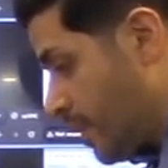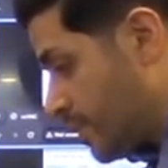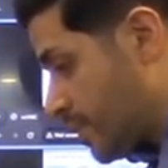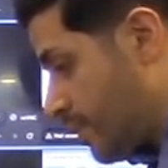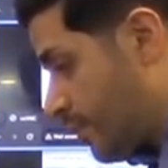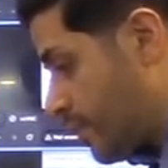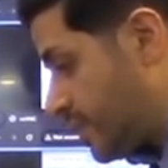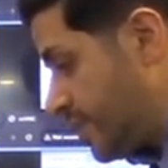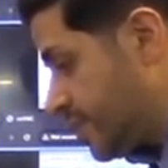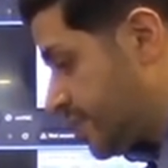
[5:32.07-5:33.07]
So for
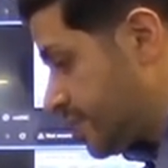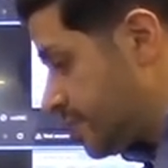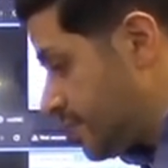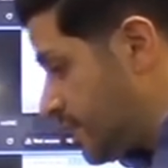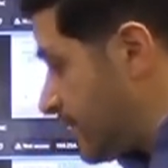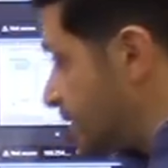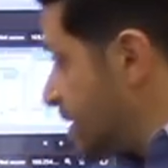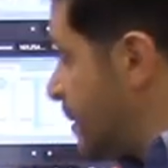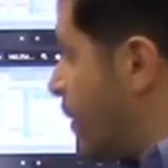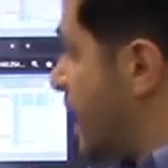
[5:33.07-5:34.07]
this
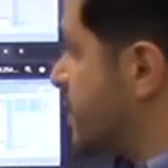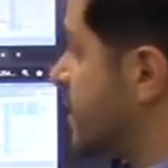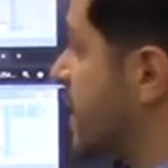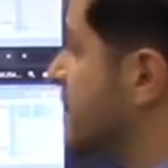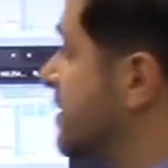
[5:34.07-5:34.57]
demo, as you can